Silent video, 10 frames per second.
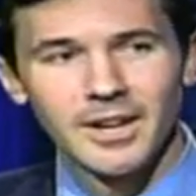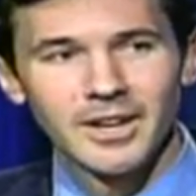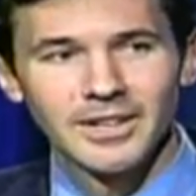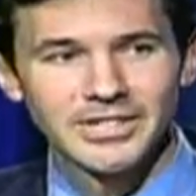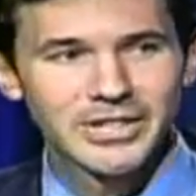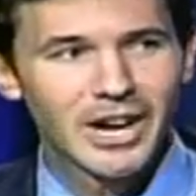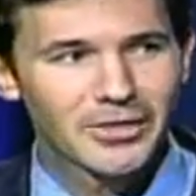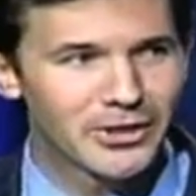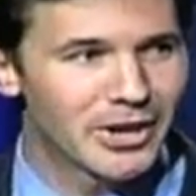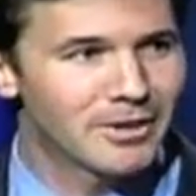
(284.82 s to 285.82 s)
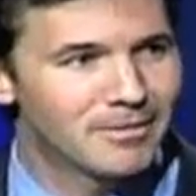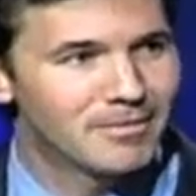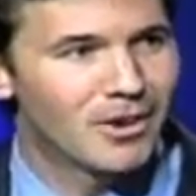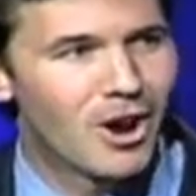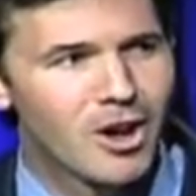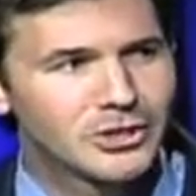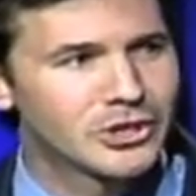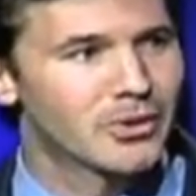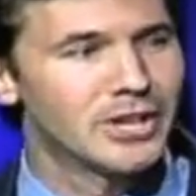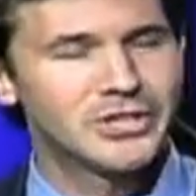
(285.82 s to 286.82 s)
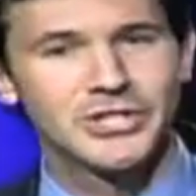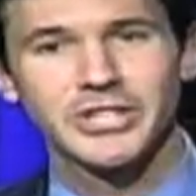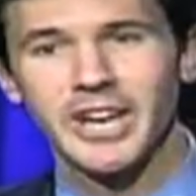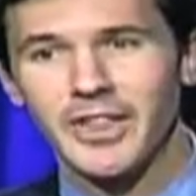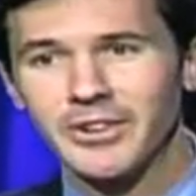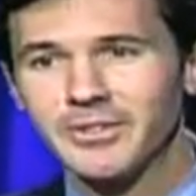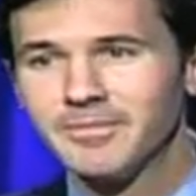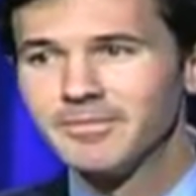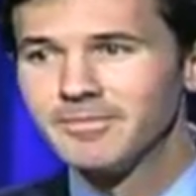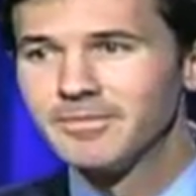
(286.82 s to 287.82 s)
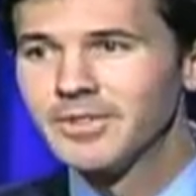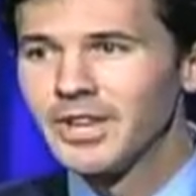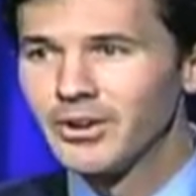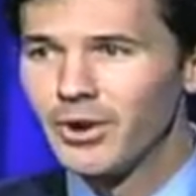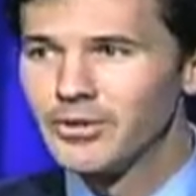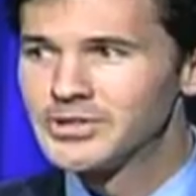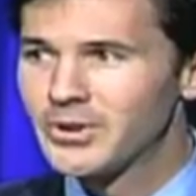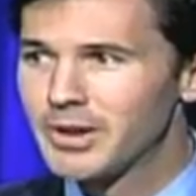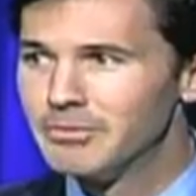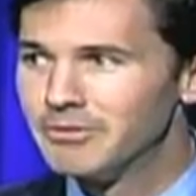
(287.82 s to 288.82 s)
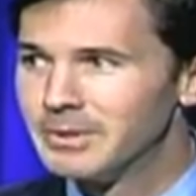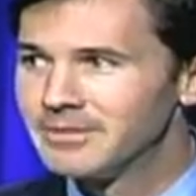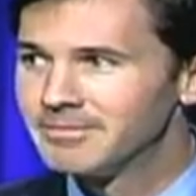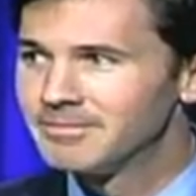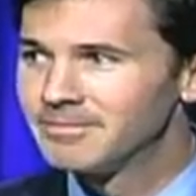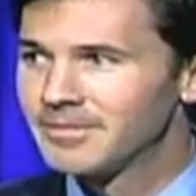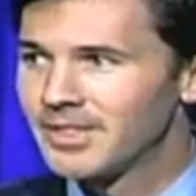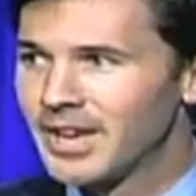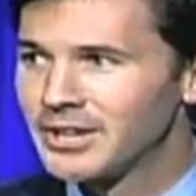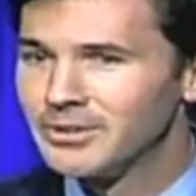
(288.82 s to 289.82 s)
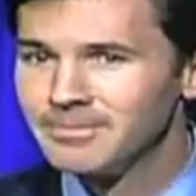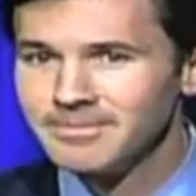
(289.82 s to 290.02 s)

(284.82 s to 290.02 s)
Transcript: Let's get out there, all generations together, and grow this great movement. Thank you.